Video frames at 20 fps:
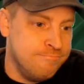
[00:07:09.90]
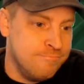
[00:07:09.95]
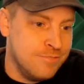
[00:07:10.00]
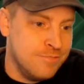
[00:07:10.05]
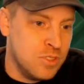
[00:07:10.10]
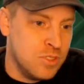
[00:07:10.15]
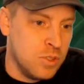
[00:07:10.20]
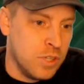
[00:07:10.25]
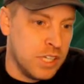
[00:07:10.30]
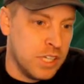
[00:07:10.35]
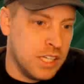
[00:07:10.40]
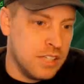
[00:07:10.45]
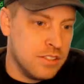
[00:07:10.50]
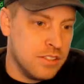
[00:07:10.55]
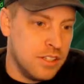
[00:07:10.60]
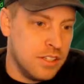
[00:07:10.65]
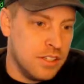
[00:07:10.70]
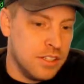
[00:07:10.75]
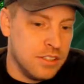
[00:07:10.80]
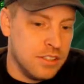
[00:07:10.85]
So I guess
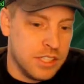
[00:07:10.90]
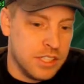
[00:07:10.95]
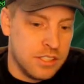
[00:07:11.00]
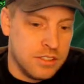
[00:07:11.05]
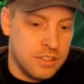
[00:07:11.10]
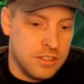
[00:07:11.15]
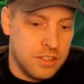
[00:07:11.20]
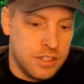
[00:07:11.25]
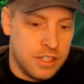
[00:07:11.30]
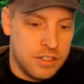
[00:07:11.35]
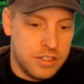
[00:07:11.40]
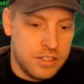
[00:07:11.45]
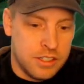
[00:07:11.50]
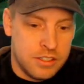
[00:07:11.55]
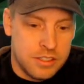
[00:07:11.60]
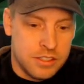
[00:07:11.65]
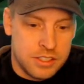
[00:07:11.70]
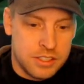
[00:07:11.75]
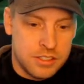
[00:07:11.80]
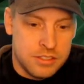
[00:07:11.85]
getting like, oh, I already
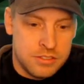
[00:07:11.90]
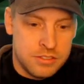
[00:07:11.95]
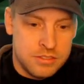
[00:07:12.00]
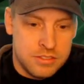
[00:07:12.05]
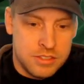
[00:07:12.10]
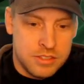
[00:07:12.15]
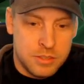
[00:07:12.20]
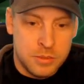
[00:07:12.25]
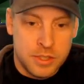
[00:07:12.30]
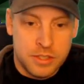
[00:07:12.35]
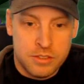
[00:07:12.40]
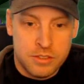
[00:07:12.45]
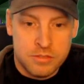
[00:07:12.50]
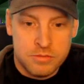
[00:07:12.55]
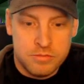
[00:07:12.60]
clicked it somehow.